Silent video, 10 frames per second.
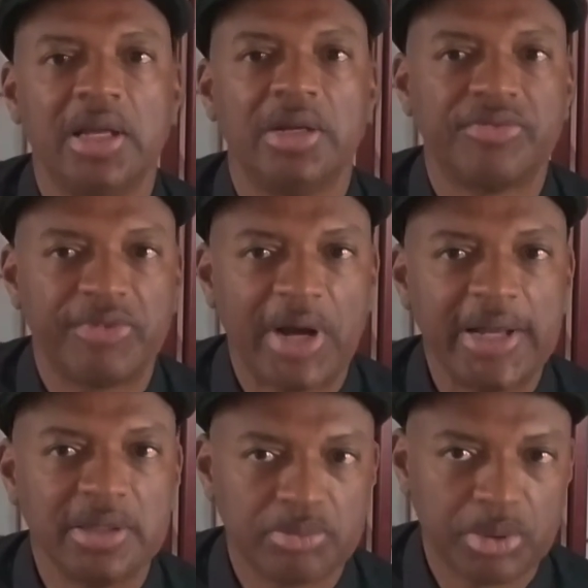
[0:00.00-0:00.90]
and
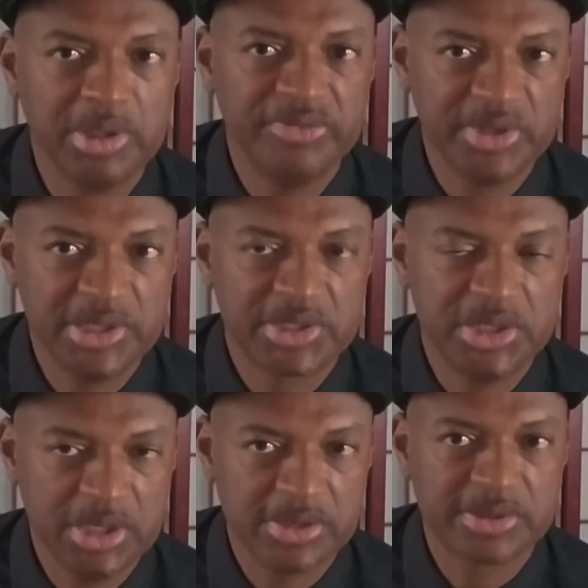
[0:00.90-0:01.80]
find the previous
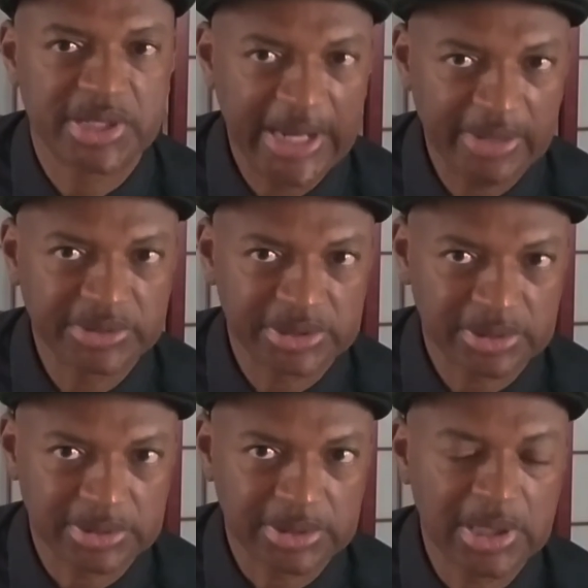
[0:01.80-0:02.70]
year's
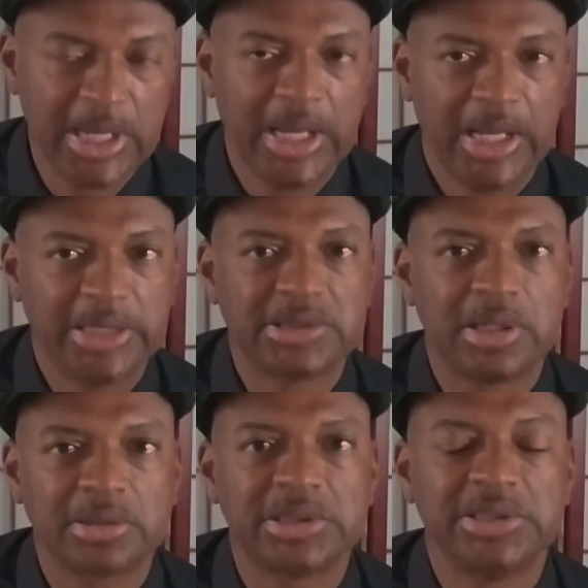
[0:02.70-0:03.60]
counselor and
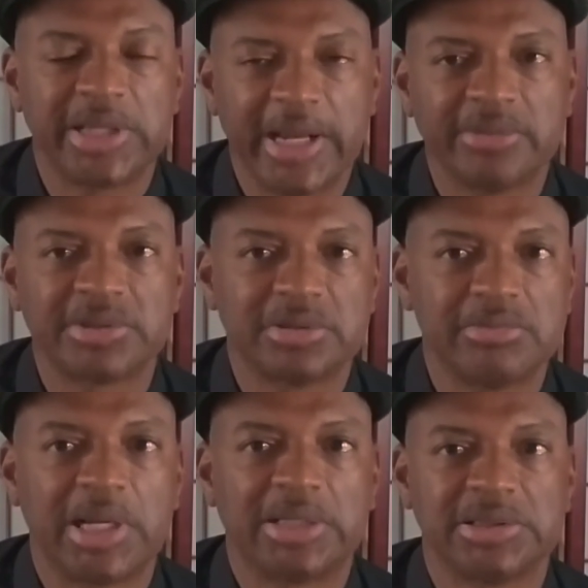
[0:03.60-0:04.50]
talk to the counselor
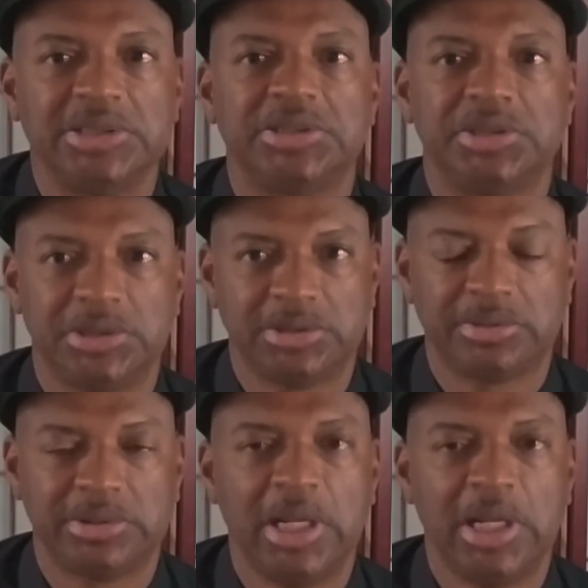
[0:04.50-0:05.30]
about these children.